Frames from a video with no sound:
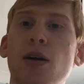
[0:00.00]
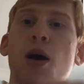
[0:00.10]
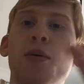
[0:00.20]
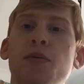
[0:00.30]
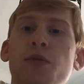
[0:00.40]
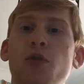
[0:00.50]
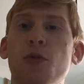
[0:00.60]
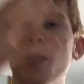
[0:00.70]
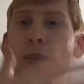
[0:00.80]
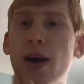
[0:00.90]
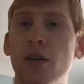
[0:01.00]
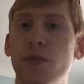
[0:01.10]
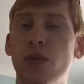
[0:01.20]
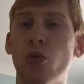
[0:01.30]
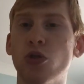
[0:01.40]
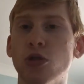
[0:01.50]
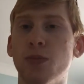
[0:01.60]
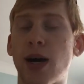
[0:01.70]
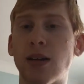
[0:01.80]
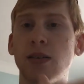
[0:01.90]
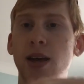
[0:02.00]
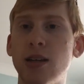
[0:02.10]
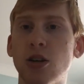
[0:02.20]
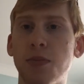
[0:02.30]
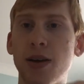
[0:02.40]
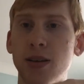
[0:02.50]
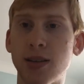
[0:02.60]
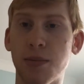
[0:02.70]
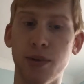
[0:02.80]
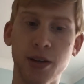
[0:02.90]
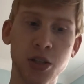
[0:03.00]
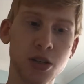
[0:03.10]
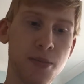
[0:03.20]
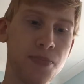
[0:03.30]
coming from the back of the Warsaw Pact and NATO being established.